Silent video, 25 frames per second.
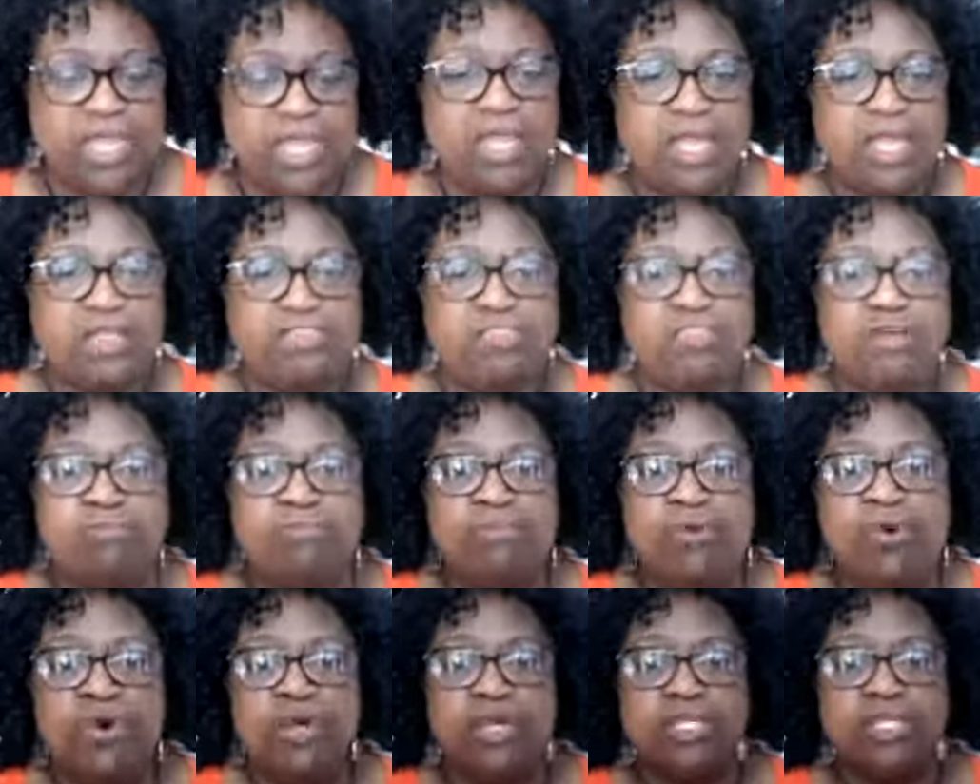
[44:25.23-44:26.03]
The
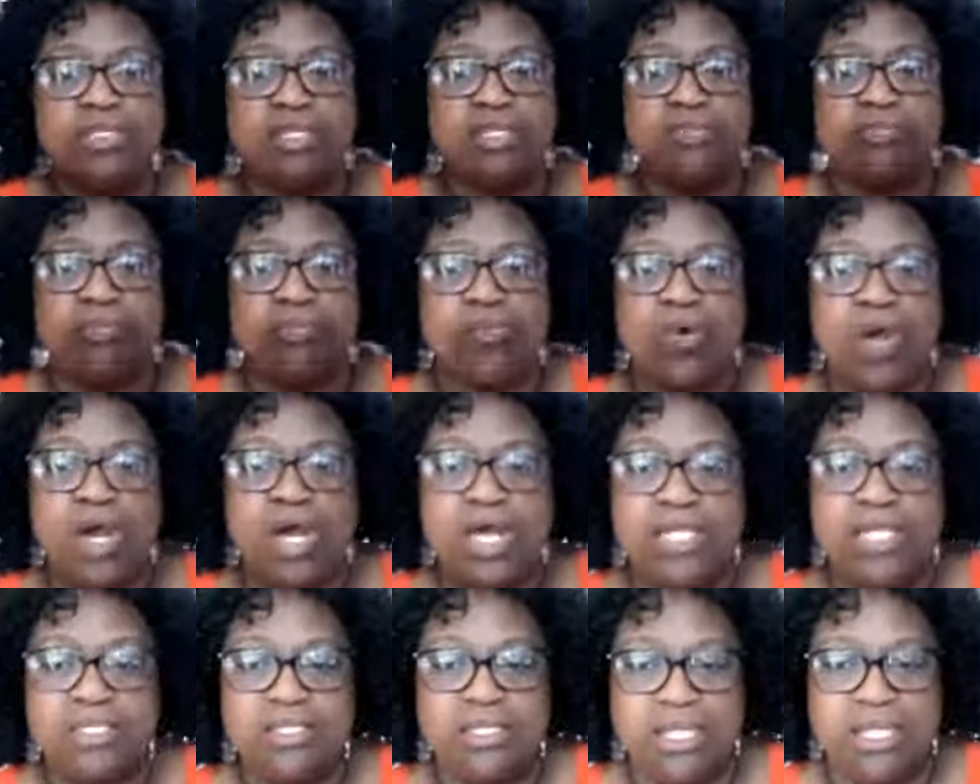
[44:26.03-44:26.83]
more than
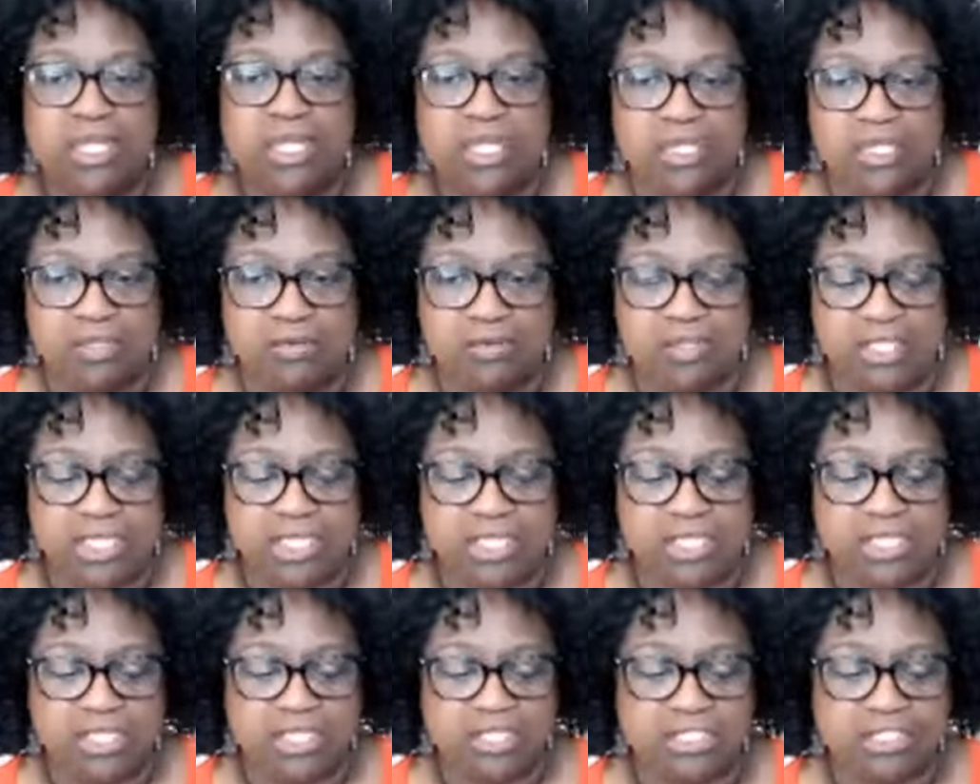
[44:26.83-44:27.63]
one
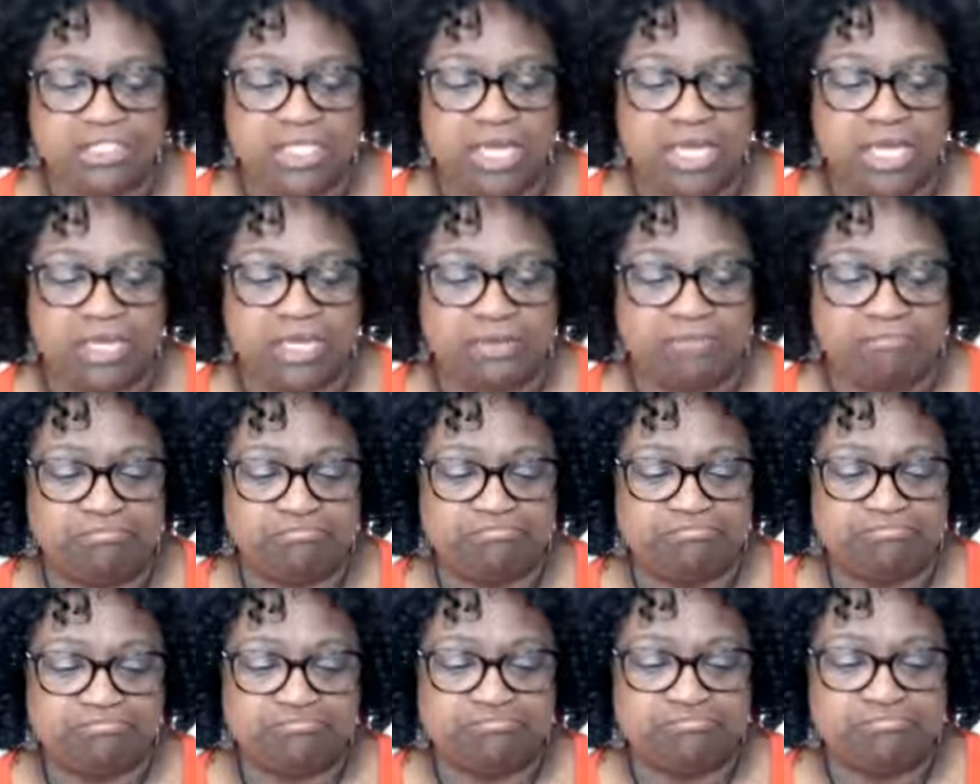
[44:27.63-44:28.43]
is,
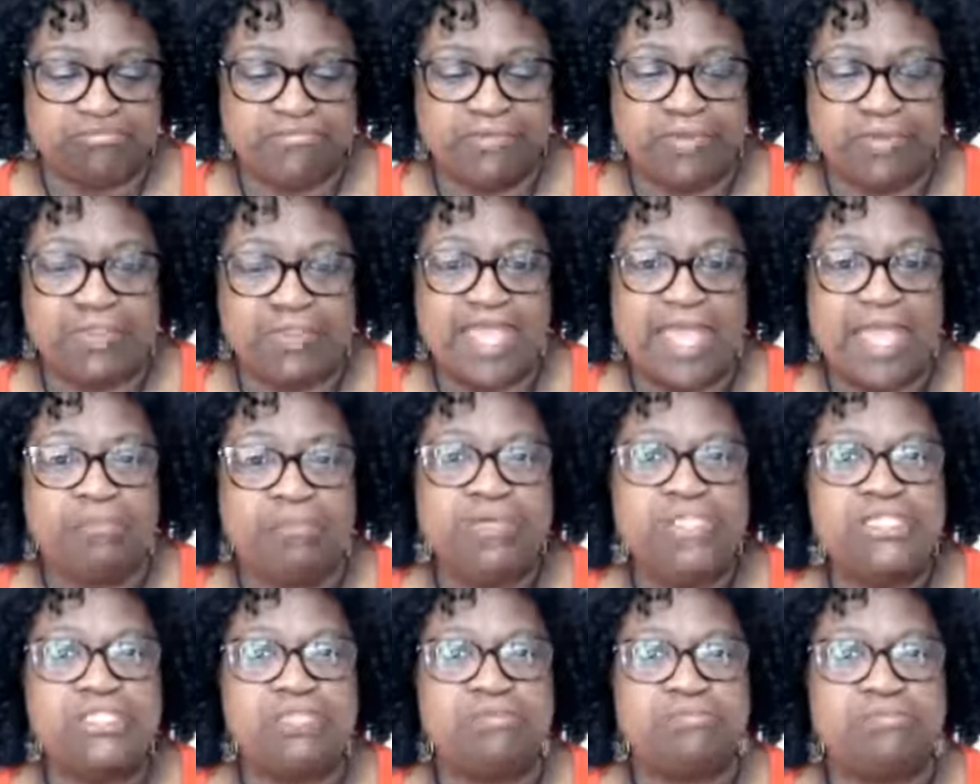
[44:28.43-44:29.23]
that was
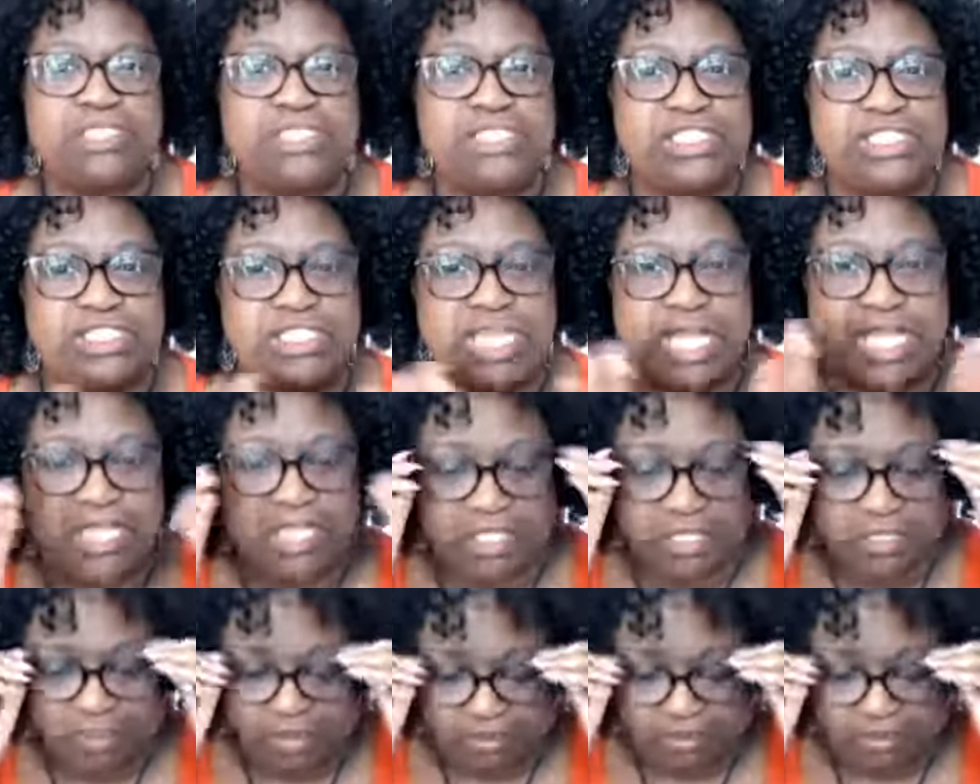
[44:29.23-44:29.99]
a mistake.